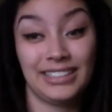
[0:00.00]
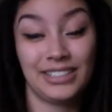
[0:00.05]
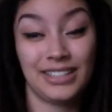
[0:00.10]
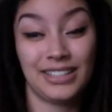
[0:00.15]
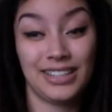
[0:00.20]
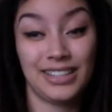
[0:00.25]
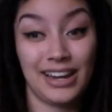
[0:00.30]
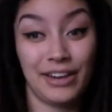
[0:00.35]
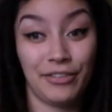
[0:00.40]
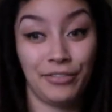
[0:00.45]
So
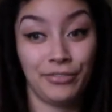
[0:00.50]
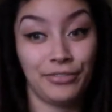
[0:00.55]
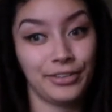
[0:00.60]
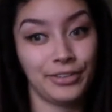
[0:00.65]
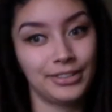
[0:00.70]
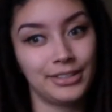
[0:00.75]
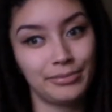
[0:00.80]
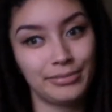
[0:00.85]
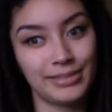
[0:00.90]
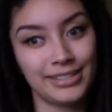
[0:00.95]
then I
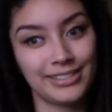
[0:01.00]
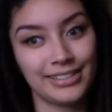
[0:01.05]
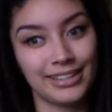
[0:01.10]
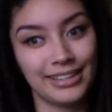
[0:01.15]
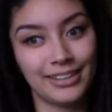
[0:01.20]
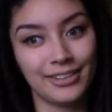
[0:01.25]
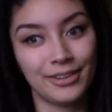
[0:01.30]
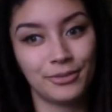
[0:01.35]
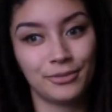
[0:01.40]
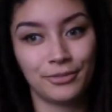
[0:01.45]
filled up the
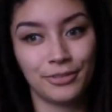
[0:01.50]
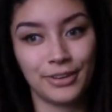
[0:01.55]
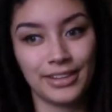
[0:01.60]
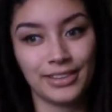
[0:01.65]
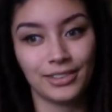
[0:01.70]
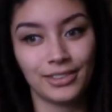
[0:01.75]
sink with